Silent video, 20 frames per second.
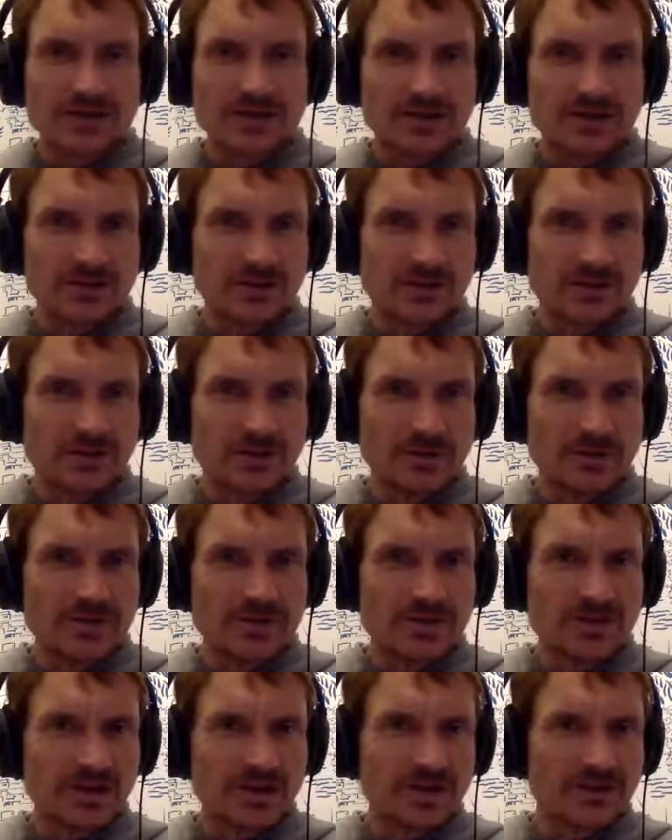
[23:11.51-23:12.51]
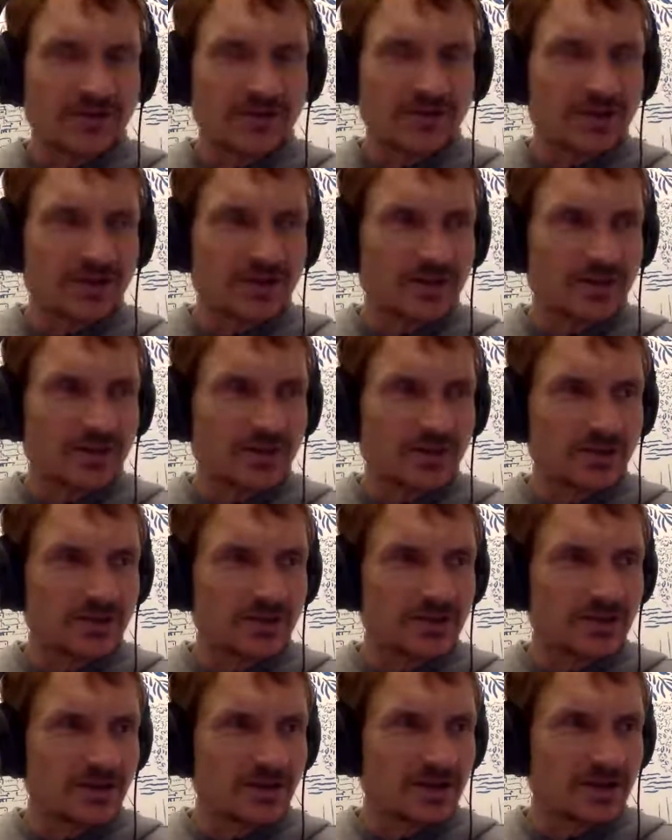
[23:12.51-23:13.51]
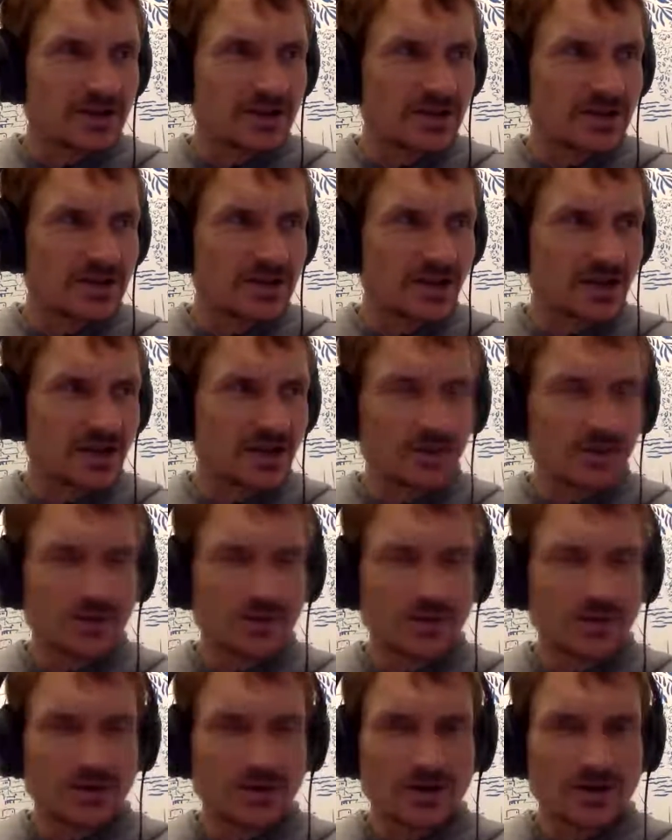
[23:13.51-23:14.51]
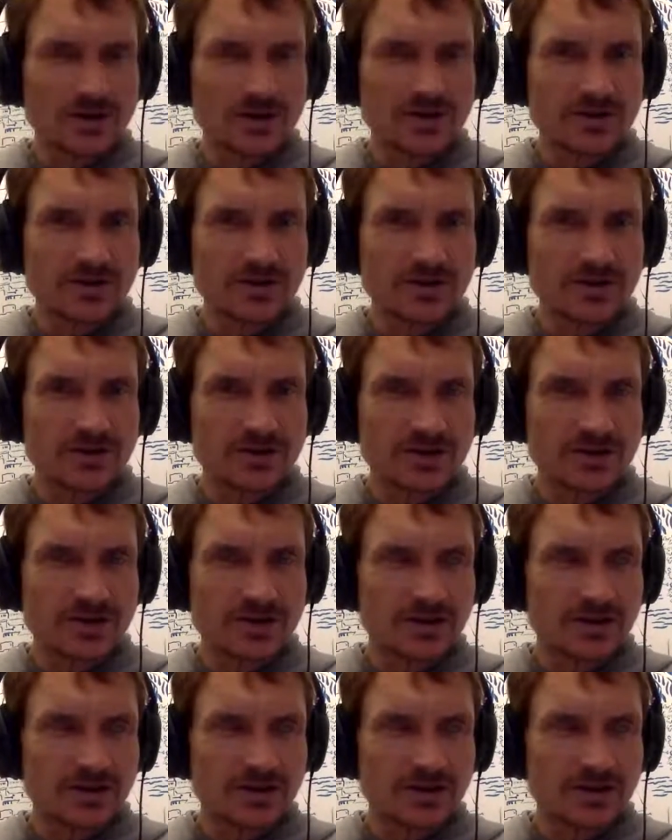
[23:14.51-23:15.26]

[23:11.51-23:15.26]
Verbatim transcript: about side effects, but I didn't come across like,